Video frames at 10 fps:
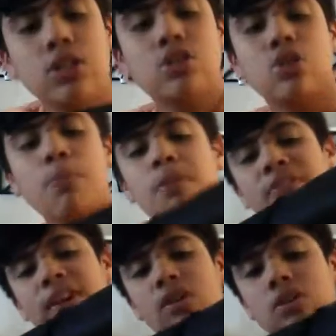this is so
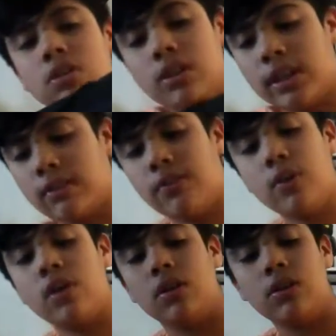professional. Like,
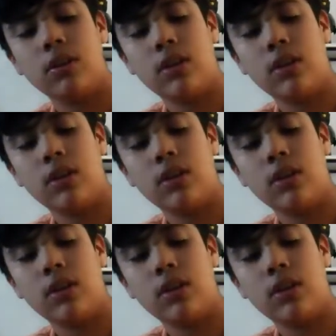real.